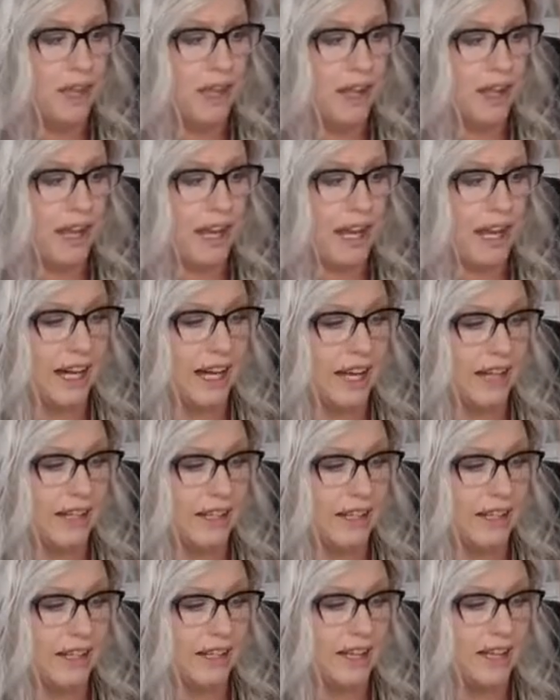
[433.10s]

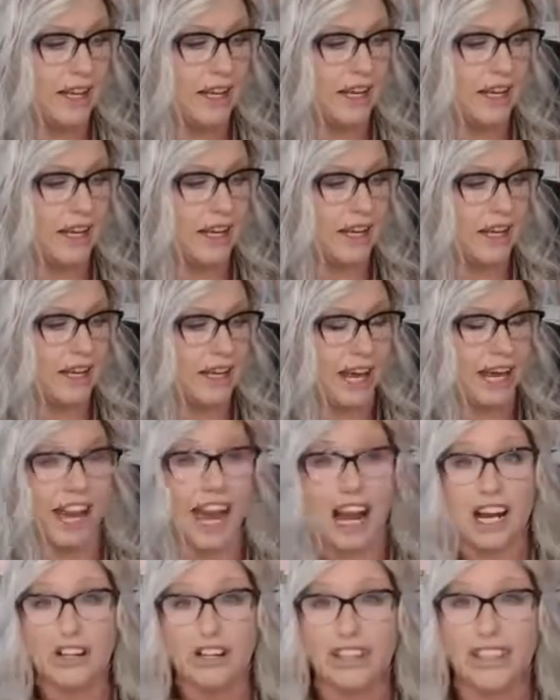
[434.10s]
And I
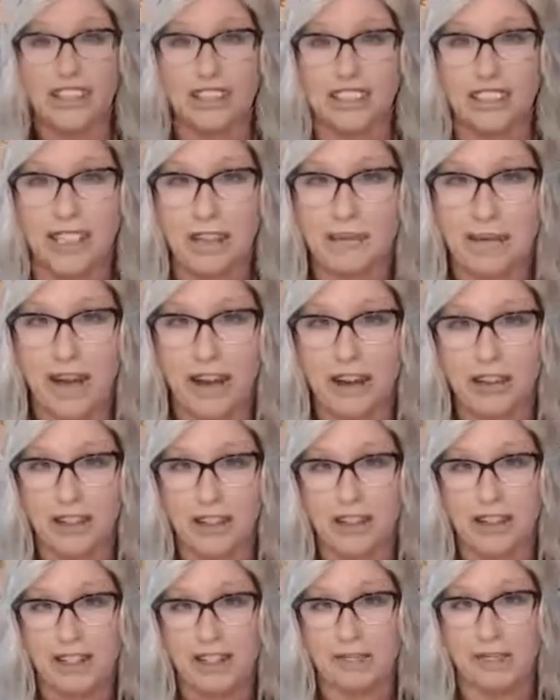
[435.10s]
actually looked up how
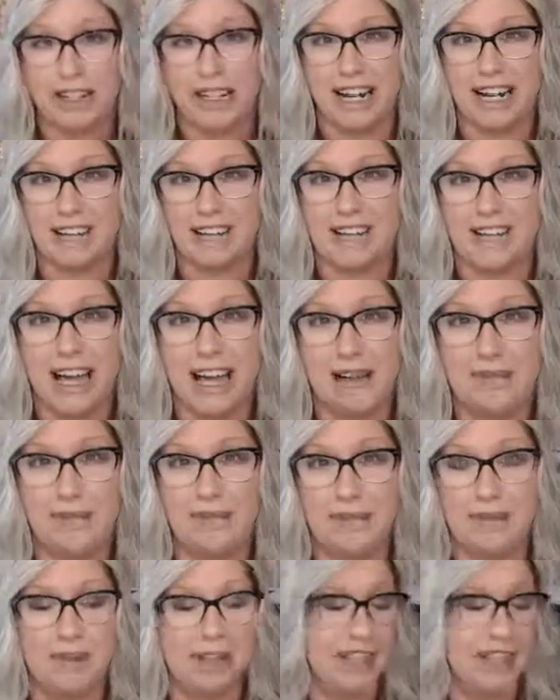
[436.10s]
you pronounce that,